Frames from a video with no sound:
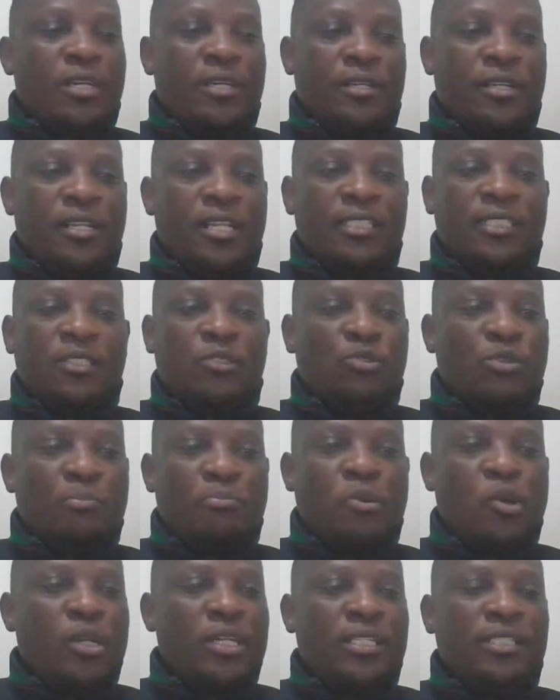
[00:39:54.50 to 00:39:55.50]
related to
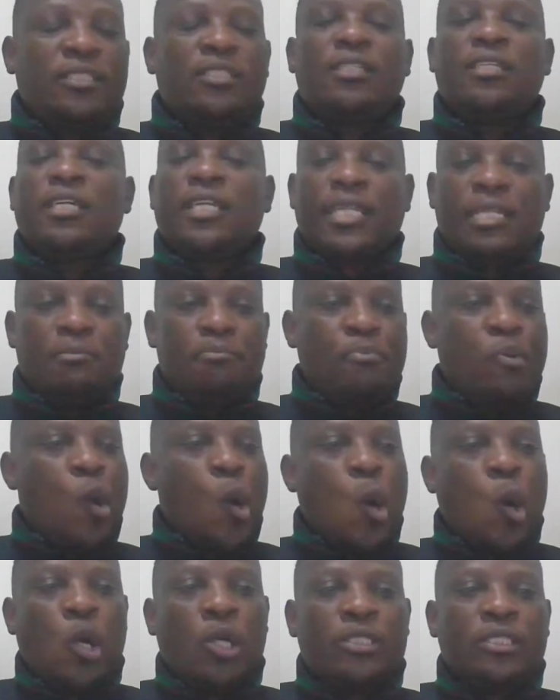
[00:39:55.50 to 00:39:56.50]
policy,
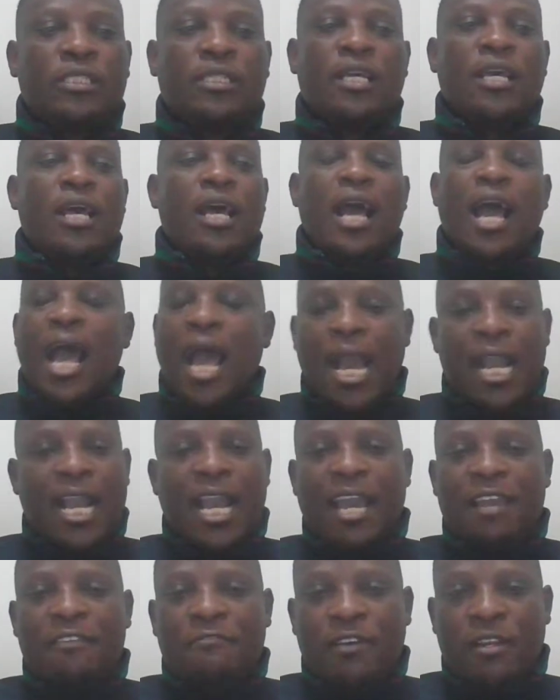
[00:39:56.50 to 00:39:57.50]
reports,
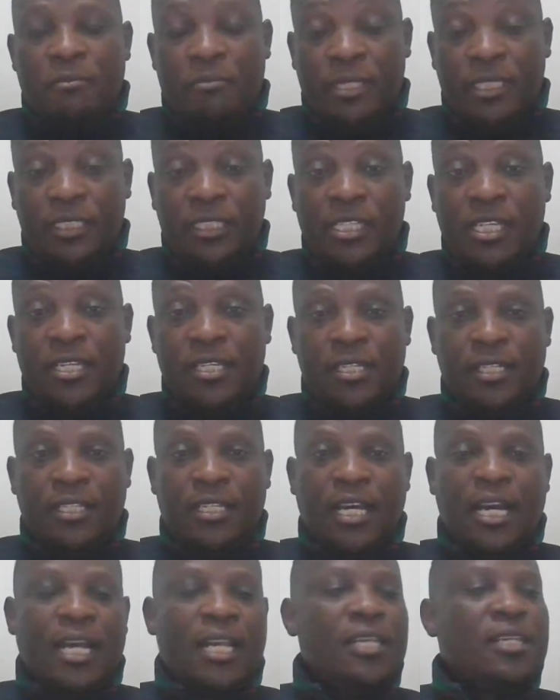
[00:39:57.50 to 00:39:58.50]
archival
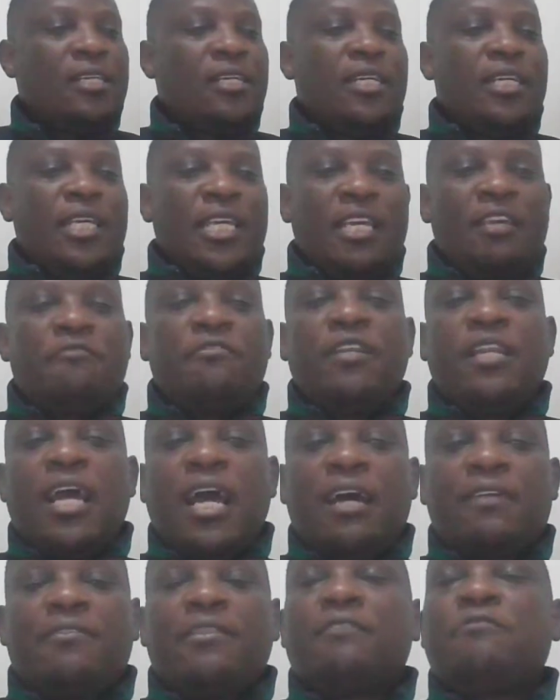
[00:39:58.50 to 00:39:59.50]
material, even
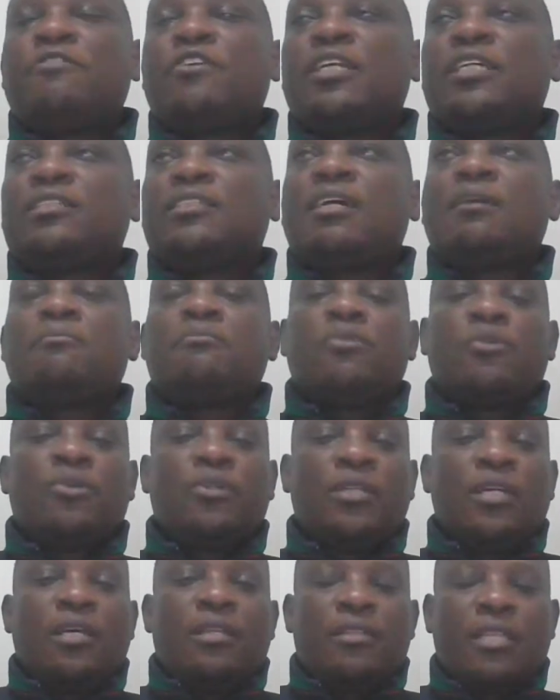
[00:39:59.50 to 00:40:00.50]
other, for
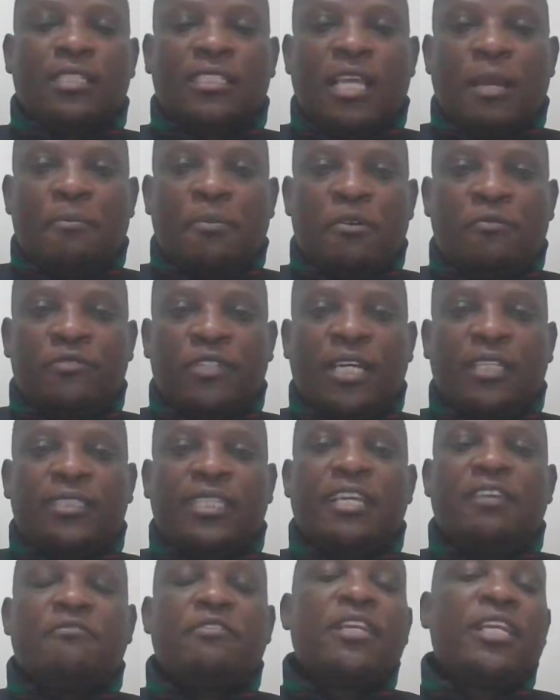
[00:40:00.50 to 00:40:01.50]
example, the type of data.
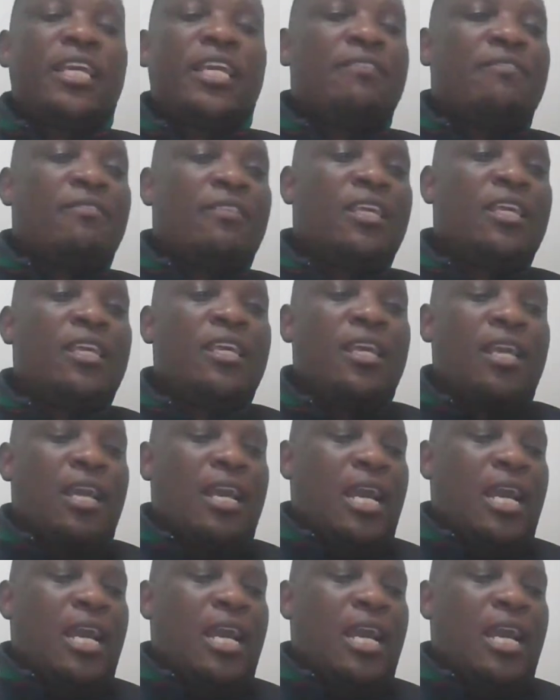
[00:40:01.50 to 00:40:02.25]
Even in the